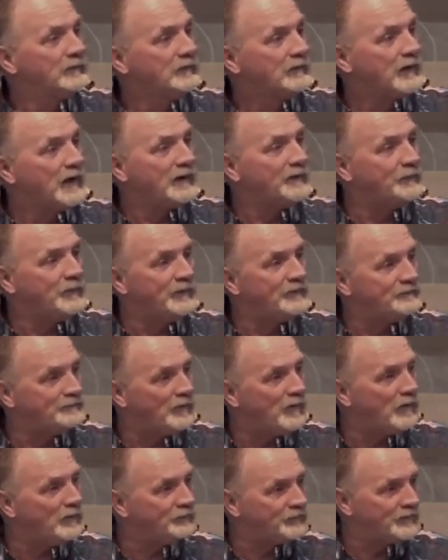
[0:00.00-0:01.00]
Got to be
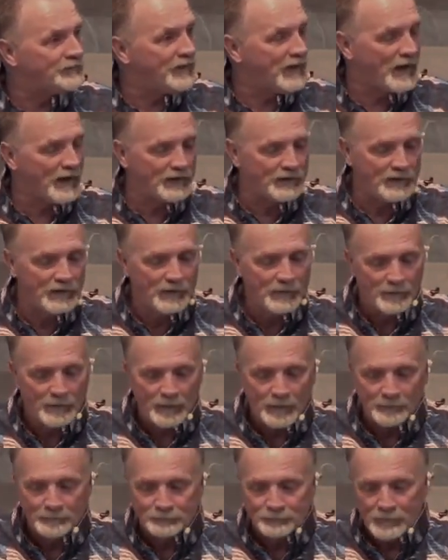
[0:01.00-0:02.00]
involved in that.
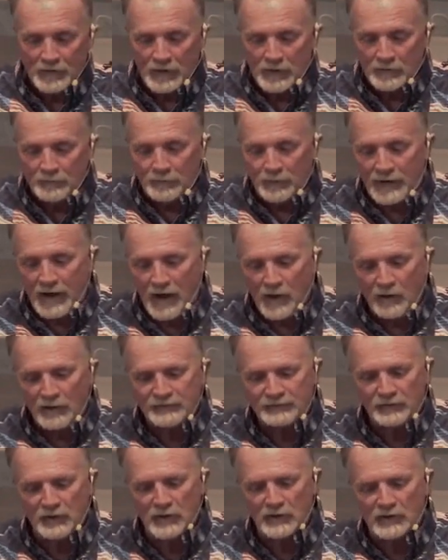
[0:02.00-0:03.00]
But how I
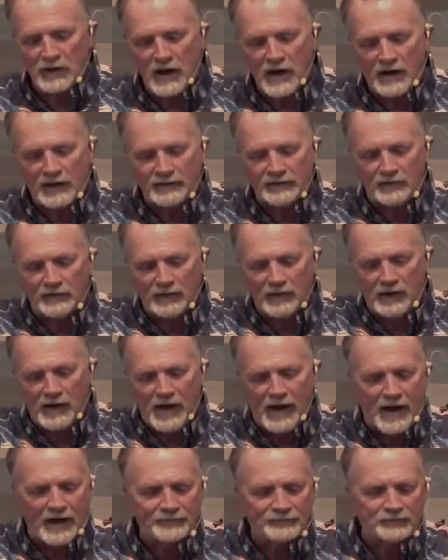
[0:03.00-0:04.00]
saw God
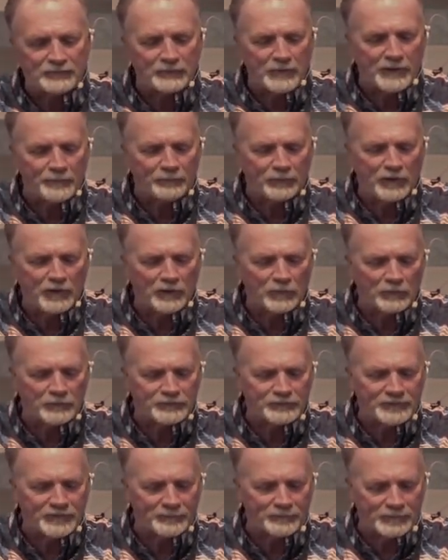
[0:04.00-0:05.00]
answer my prayer was
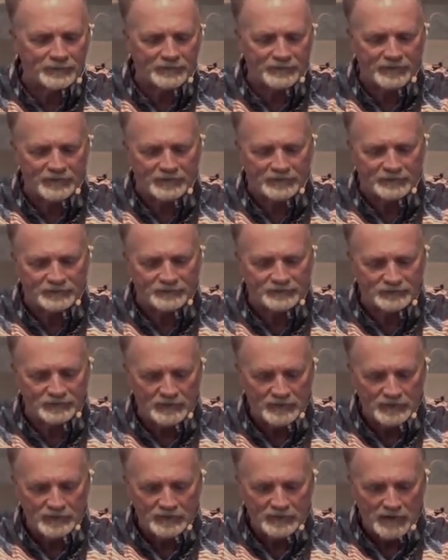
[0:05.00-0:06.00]
simply this.
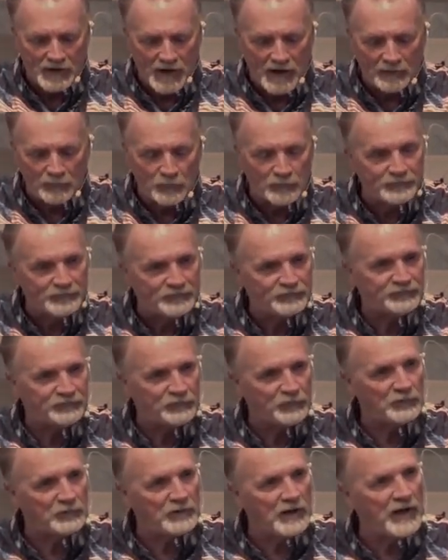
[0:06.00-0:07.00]
I witnessed
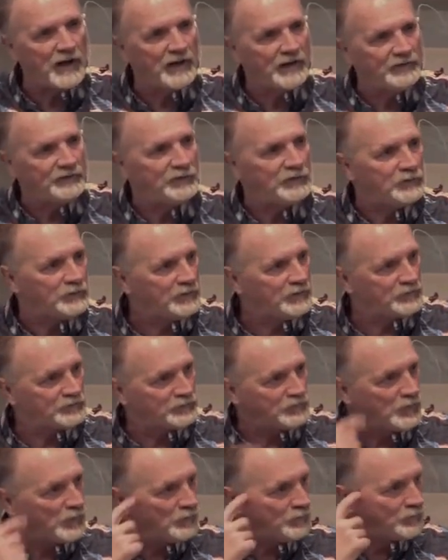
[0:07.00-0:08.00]
to a guy a few years
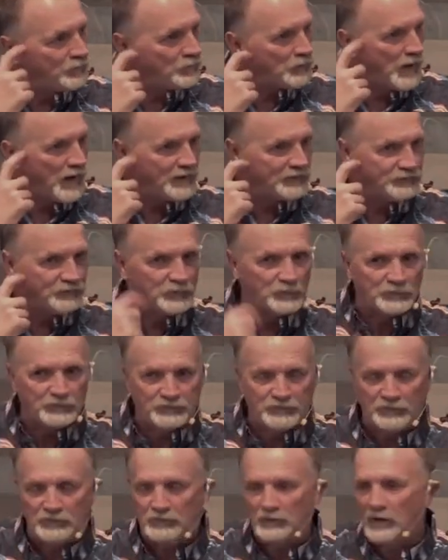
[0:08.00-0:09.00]
ago through high school
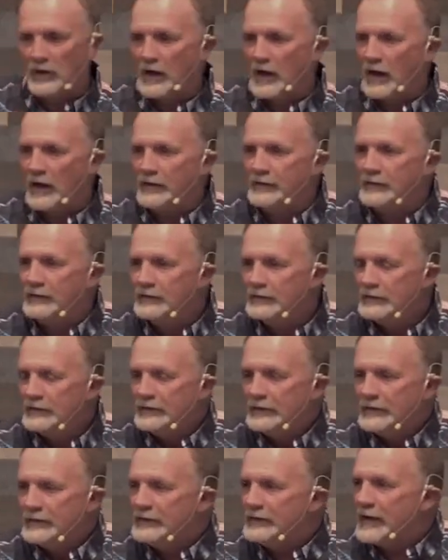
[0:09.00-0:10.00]
and junior high.
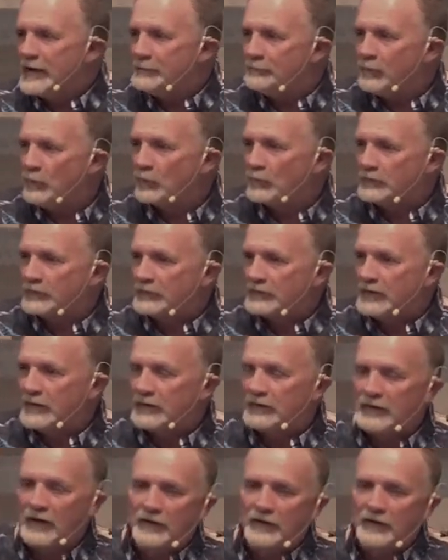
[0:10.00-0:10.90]
He got born again.